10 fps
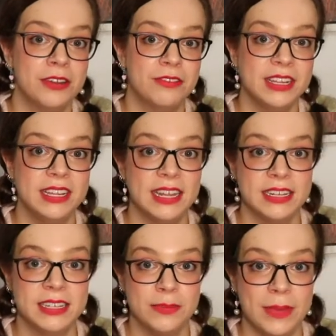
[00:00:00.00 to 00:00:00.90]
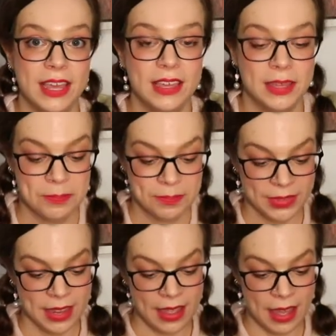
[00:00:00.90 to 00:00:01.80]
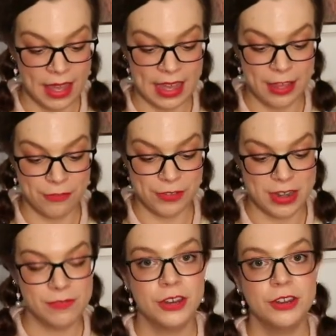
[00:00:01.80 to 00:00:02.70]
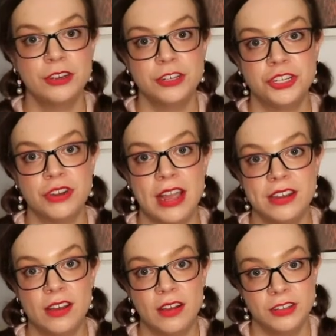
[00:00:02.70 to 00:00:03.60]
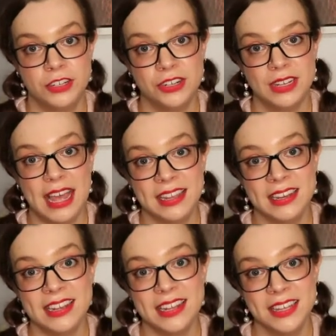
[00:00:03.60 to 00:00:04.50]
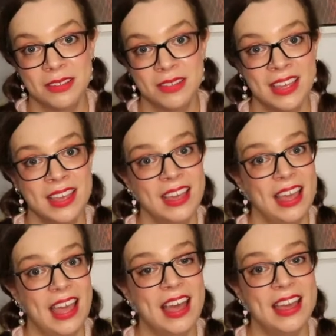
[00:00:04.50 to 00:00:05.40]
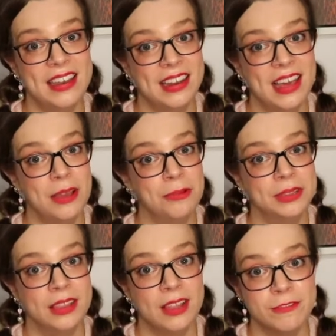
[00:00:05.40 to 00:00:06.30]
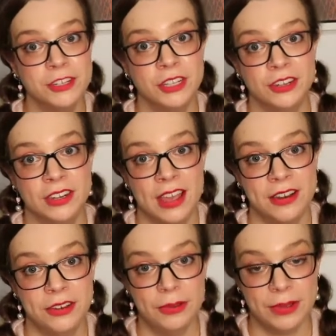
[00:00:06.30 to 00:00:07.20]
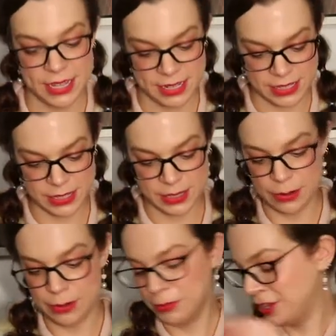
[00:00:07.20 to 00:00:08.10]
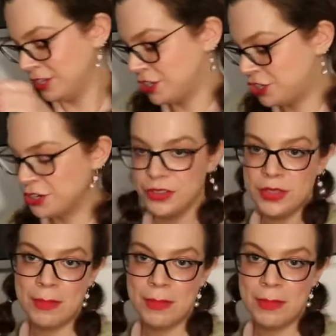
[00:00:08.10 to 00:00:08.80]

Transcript: I'd really like to make. I've never tried entrelac knitting and I would love to learn how to do it, so I'm going to show you the